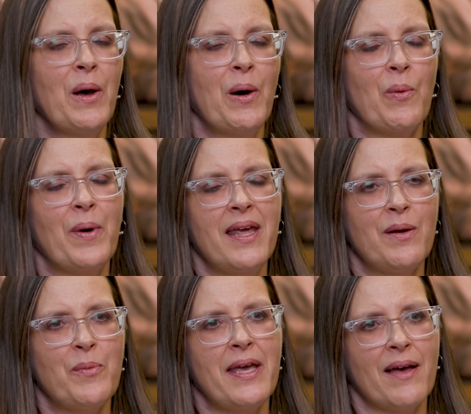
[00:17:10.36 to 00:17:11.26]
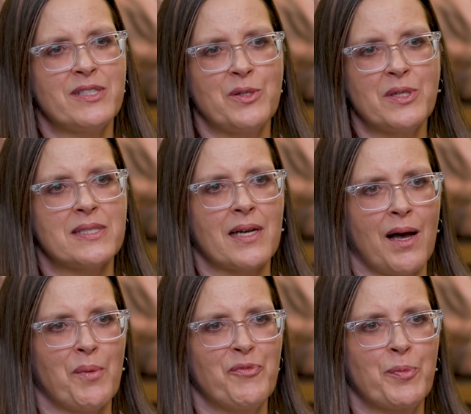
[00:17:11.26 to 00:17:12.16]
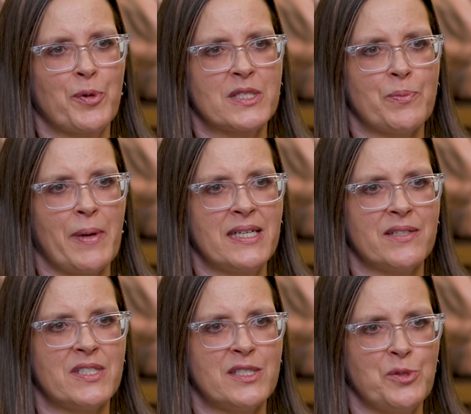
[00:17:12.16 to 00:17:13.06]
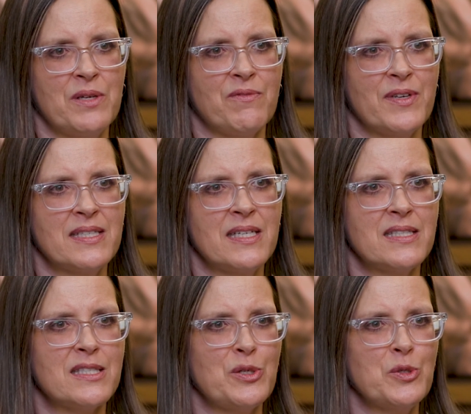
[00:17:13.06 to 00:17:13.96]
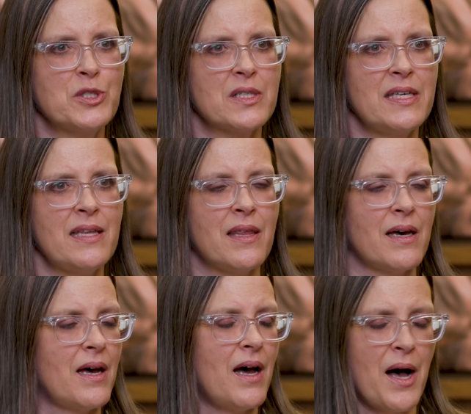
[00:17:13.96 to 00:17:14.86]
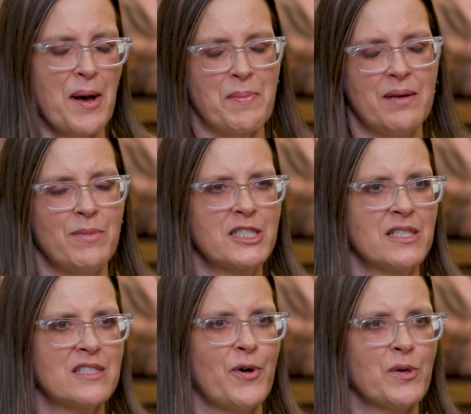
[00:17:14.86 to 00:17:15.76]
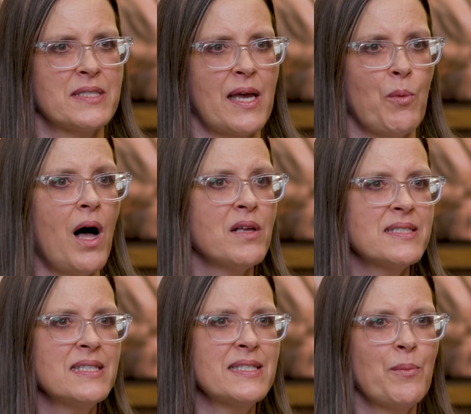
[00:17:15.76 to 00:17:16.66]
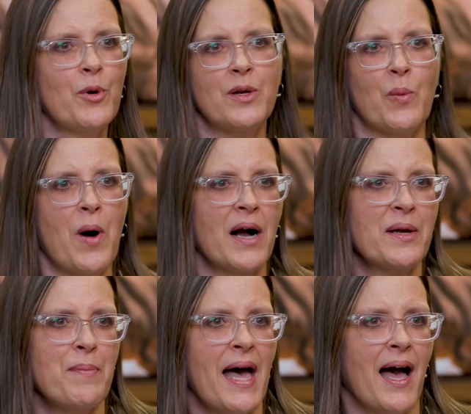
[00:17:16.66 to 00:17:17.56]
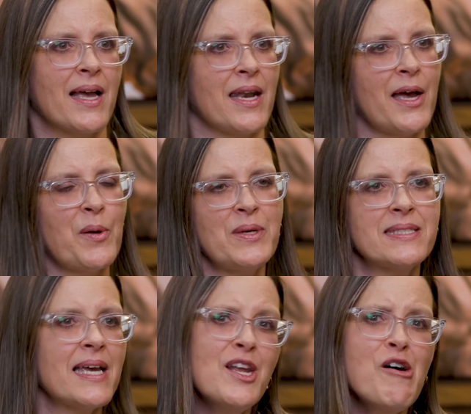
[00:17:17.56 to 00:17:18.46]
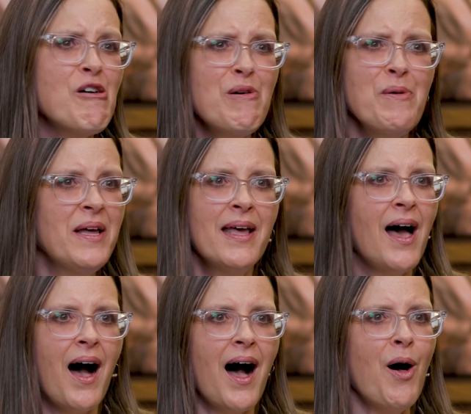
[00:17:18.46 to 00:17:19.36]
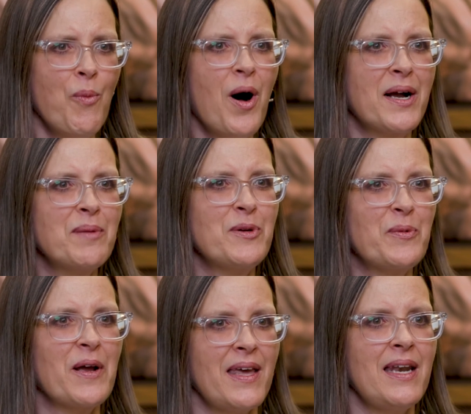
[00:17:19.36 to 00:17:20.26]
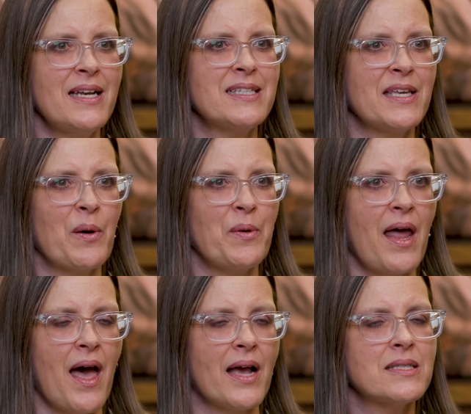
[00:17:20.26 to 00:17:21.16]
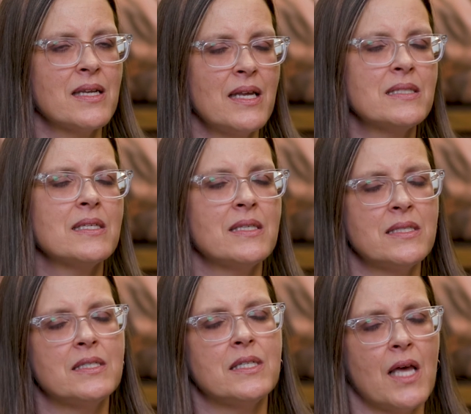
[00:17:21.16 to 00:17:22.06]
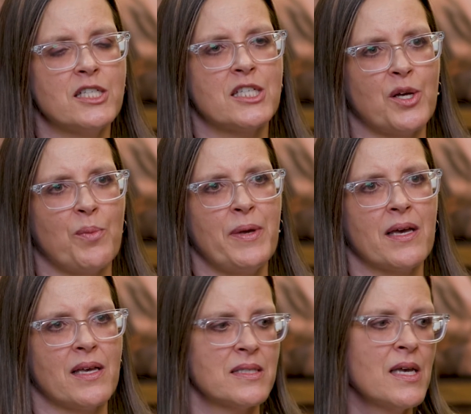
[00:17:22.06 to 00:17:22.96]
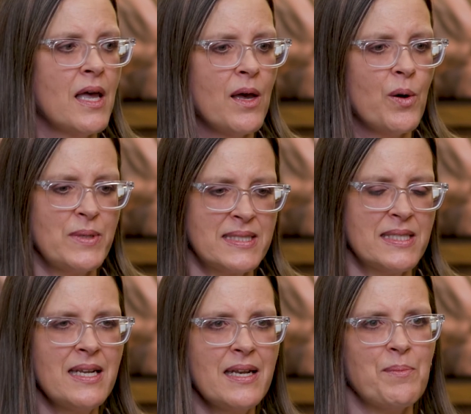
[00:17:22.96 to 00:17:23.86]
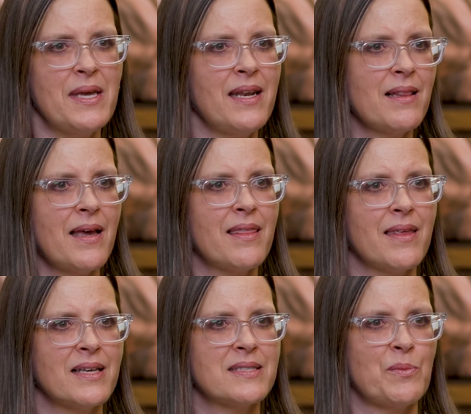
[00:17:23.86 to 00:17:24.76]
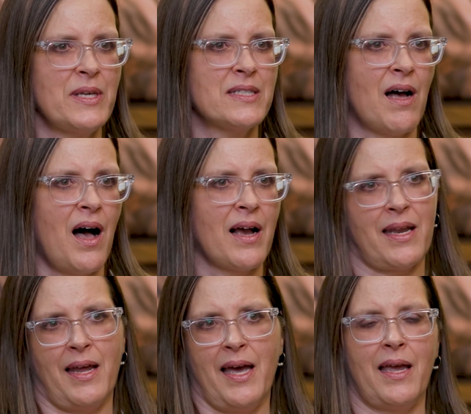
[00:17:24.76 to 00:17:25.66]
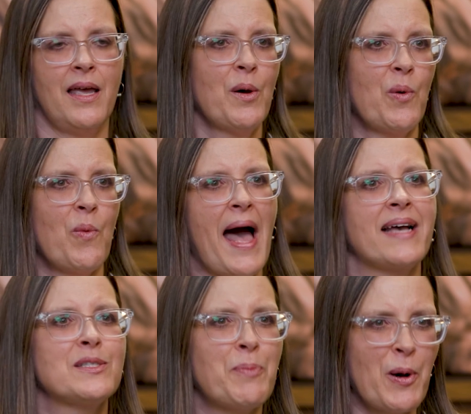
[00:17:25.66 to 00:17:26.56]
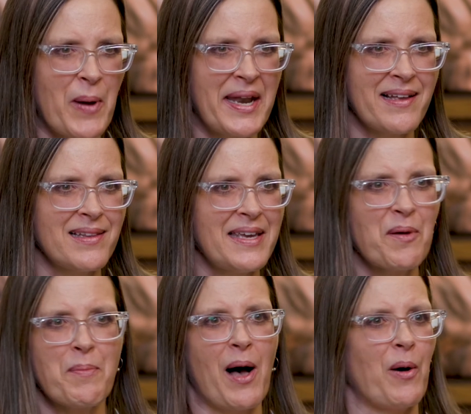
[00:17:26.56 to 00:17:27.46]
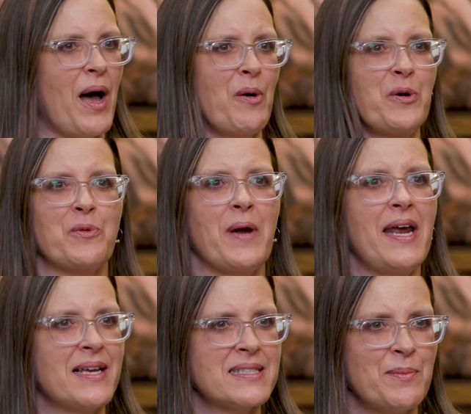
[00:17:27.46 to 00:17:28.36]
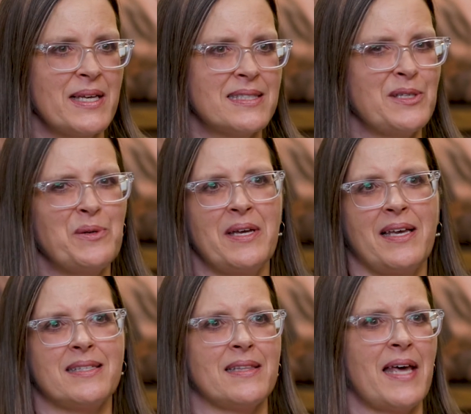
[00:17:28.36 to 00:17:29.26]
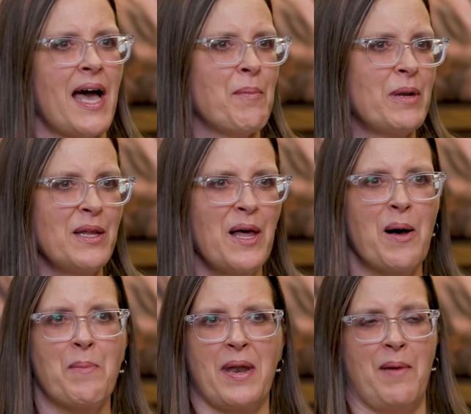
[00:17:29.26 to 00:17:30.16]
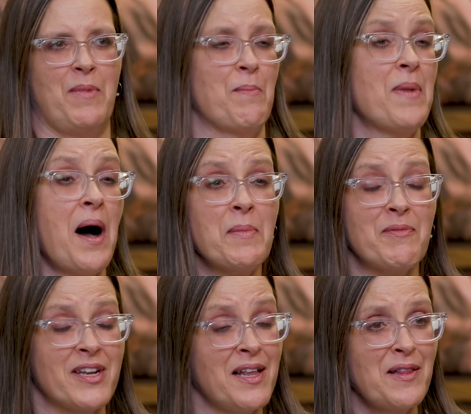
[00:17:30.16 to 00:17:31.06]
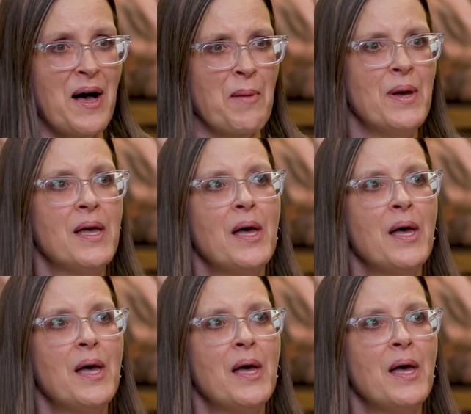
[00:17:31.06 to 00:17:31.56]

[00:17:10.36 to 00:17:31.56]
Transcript: When we have students that come for prospective student visits, usually the admissions folks say, well, I'll send someone to walk them back. And I always say, no, I'll walk them to where they need to go next. And it's intentional, because we sit in a meeting like this and we talk, and I wax poetically about how great SMSU is and that I'm an alum and I'm a mom of an alum.